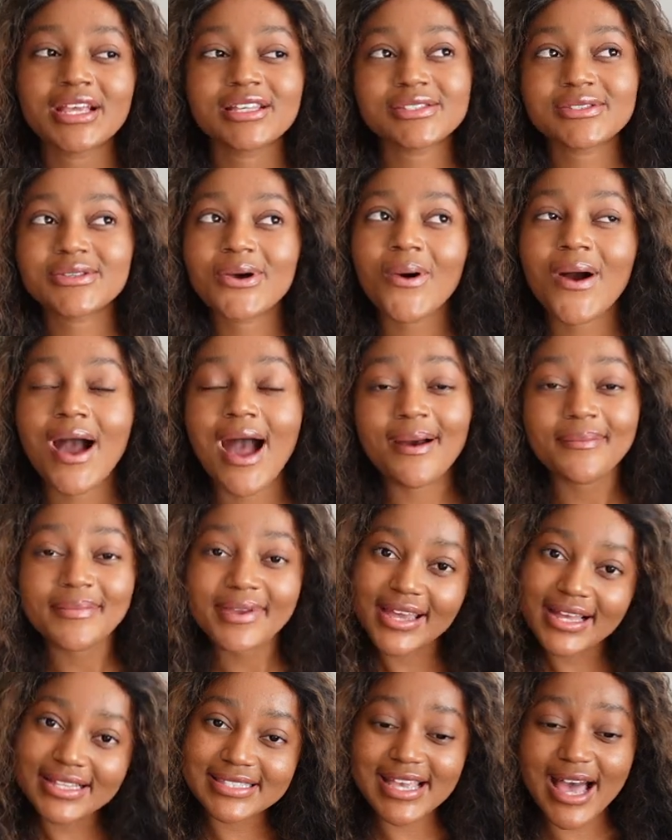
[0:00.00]
So I'm
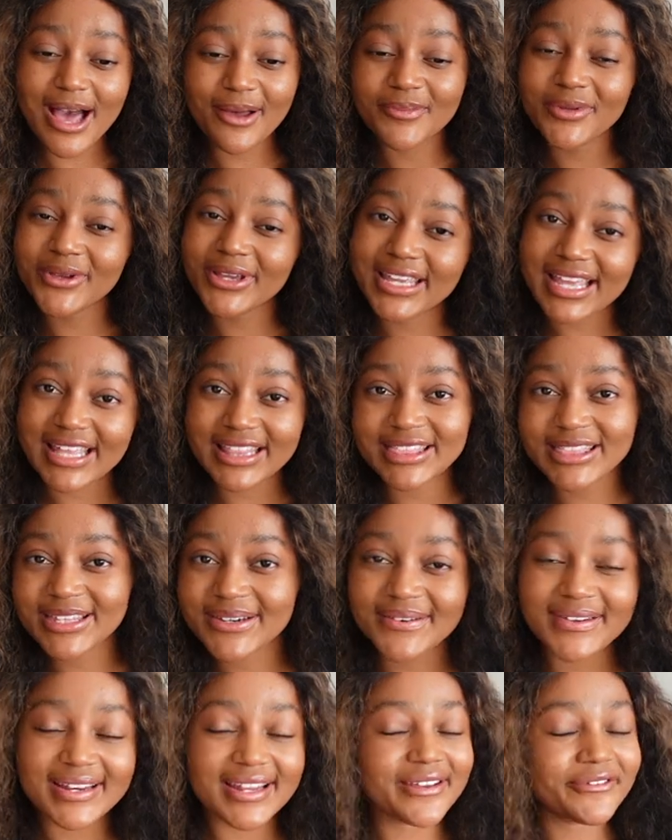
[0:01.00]
here to help you get
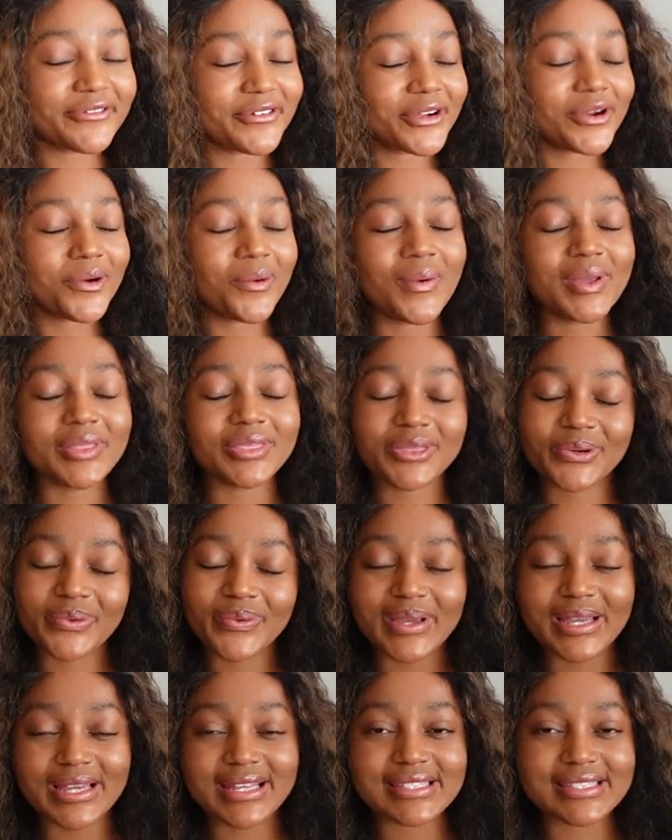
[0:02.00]
through it if you're going through
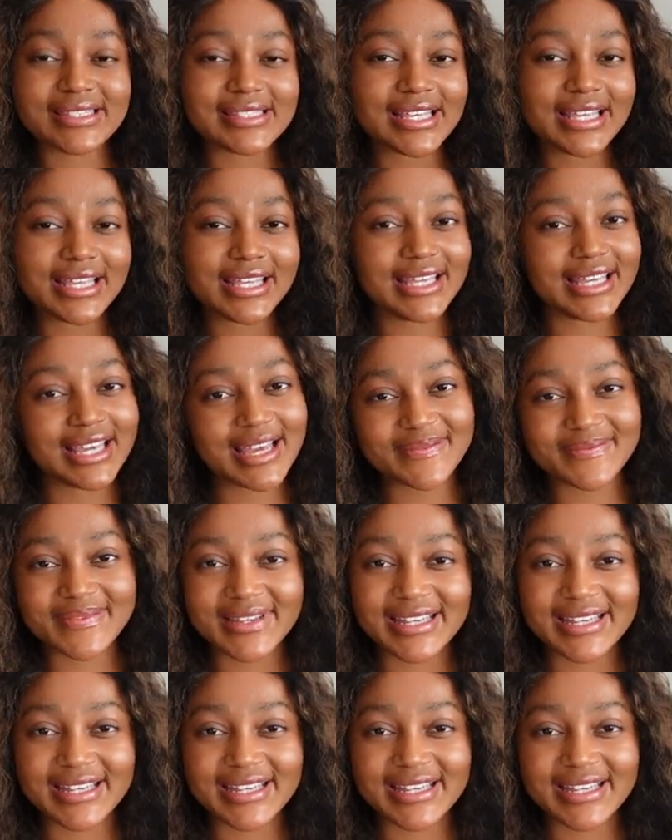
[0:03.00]
it, you get